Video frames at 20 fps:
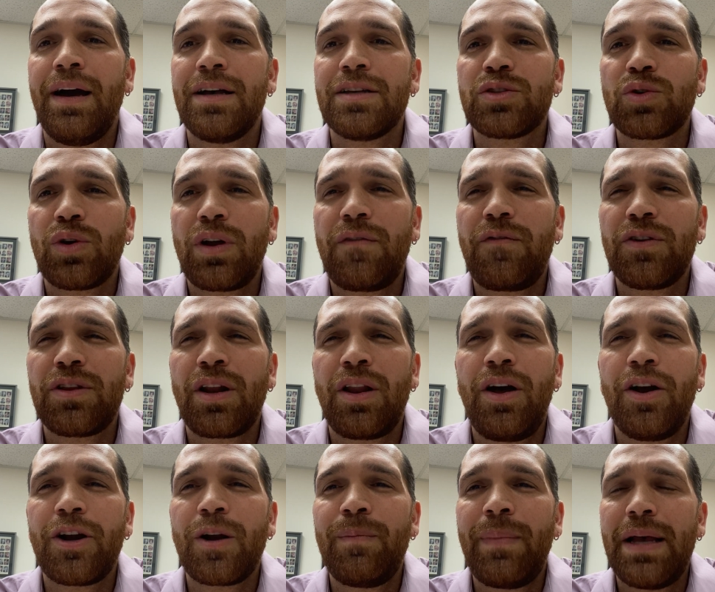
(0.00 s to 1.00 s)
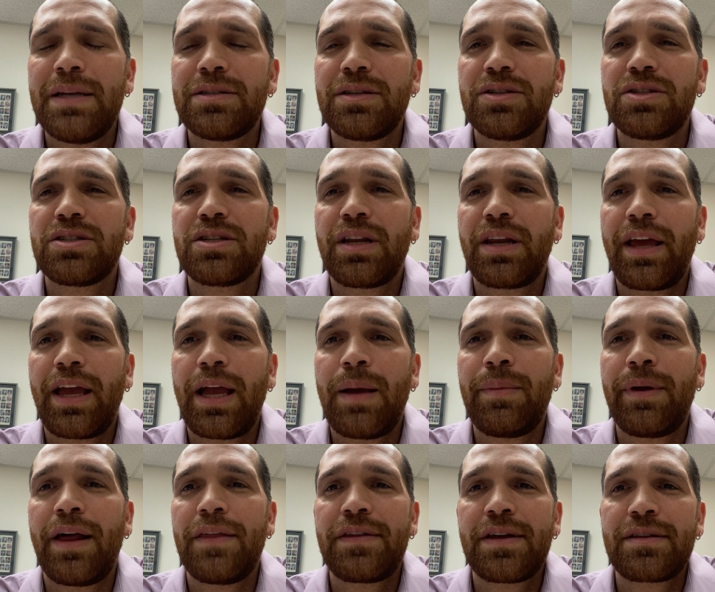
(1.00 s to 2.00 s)
Sorry for the longer message today,
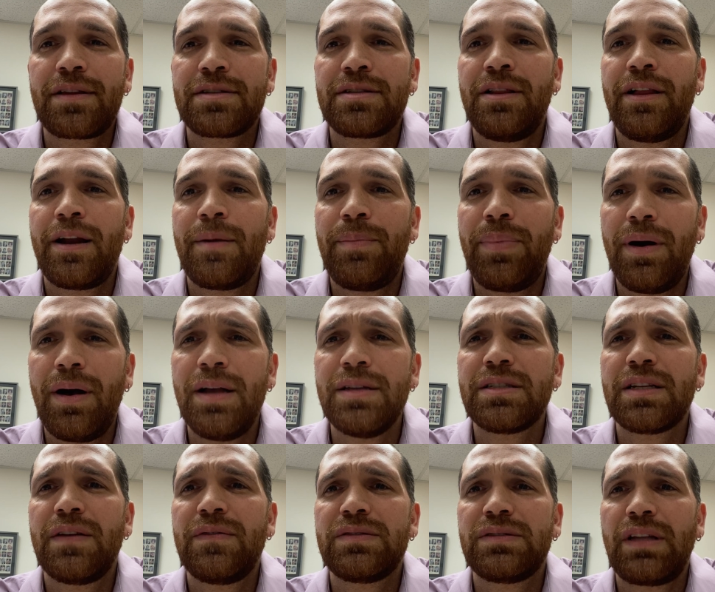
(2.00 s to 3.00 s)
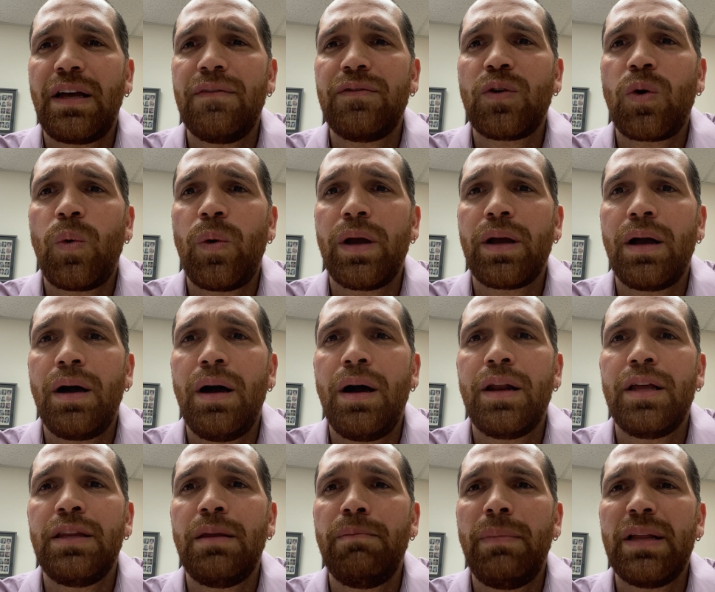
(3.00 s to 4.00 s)
but I think there's a lot of positive stuff going on
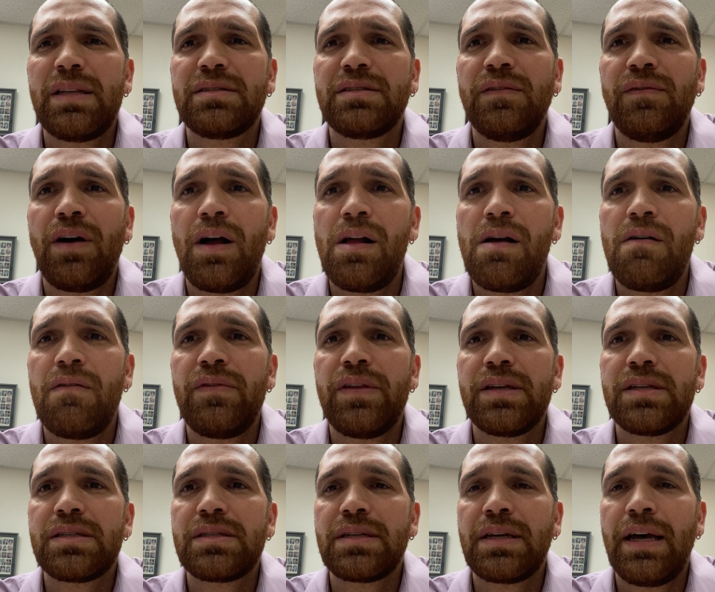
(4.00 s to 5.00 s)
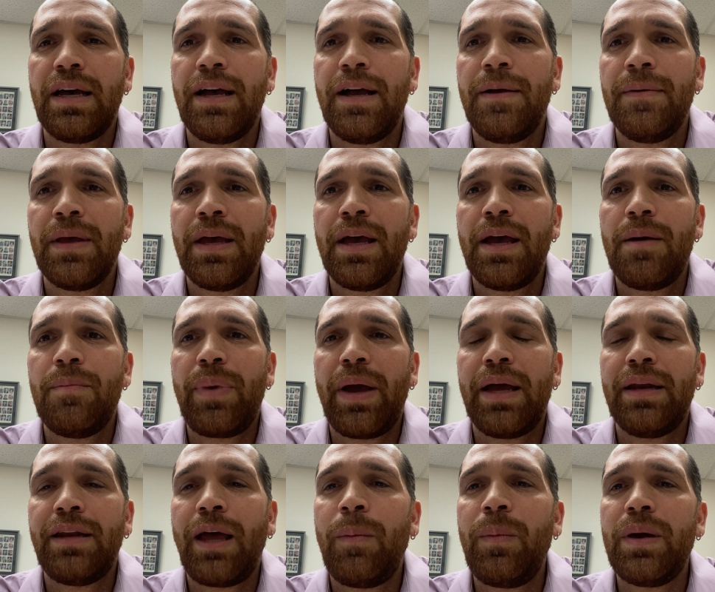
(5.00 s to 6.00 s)
in the midst of all of this
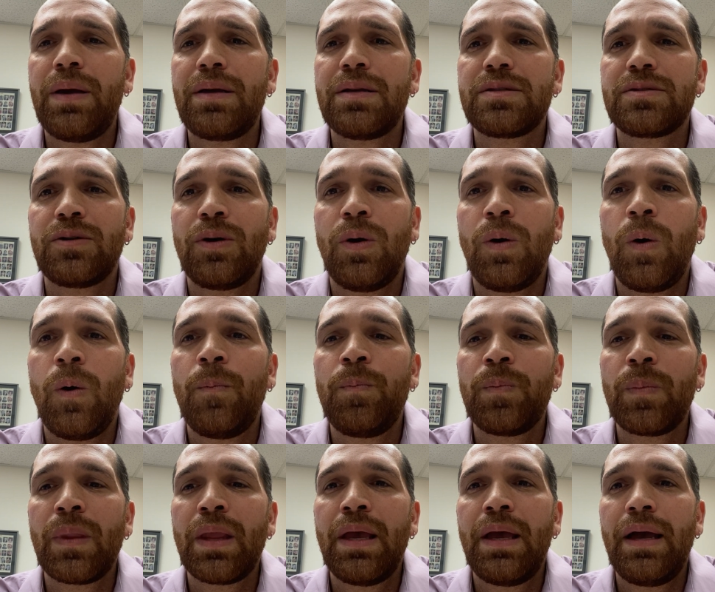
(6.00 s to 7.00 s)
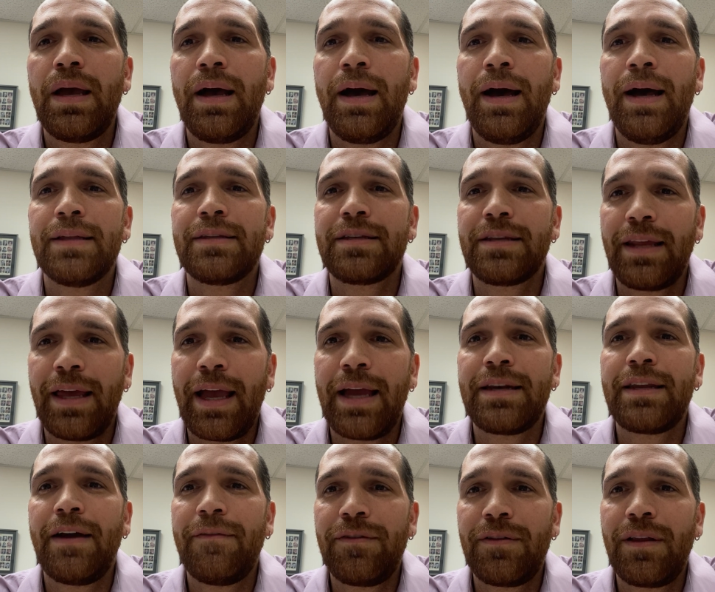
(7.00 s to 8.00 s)
pandemic. So today
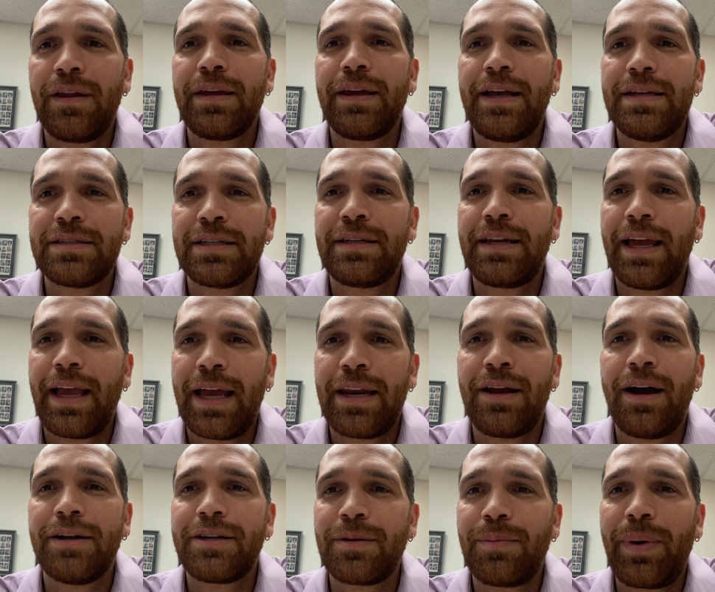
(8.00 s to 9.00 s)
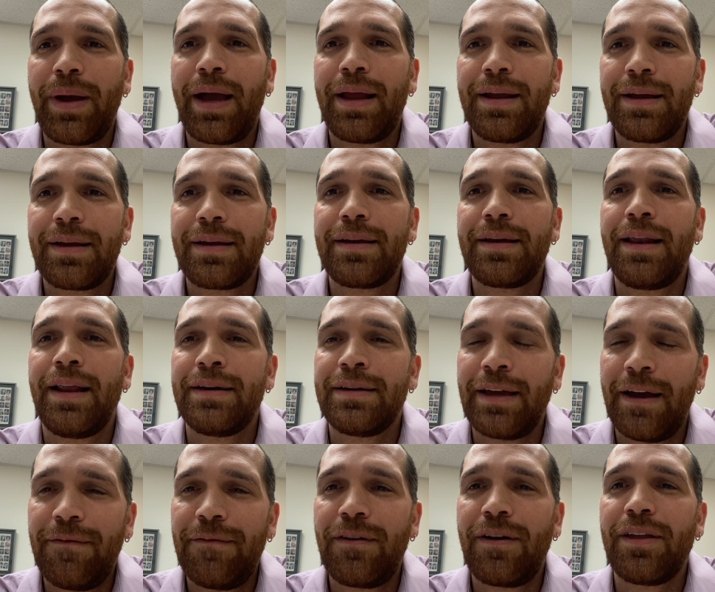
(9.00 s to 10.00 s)
definitely is a day not to panic, and
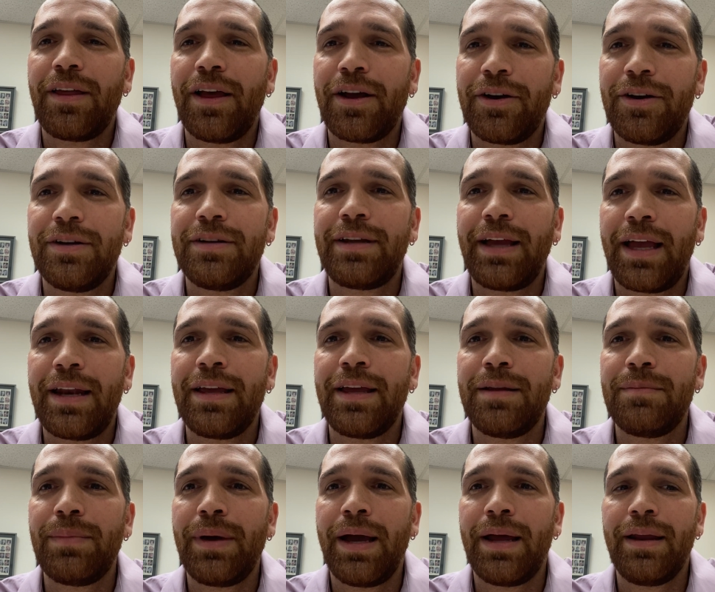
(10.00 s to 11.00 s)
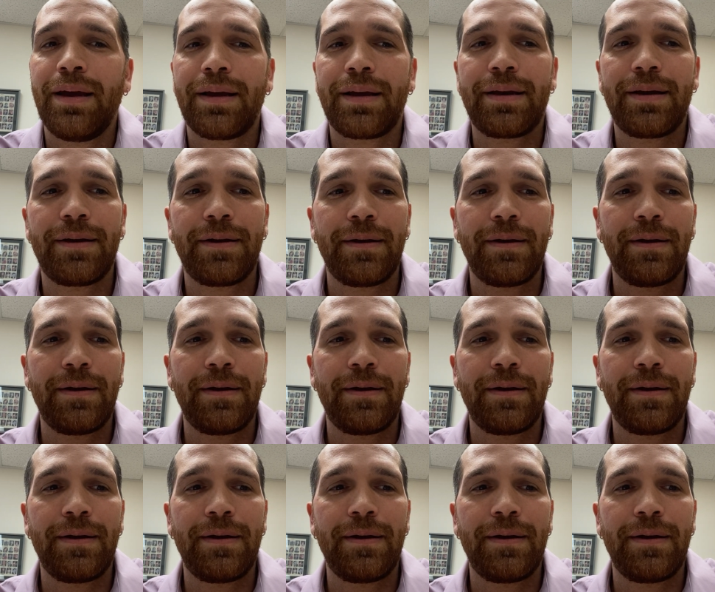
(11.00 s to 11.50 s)
definitely a good day to eat bannock.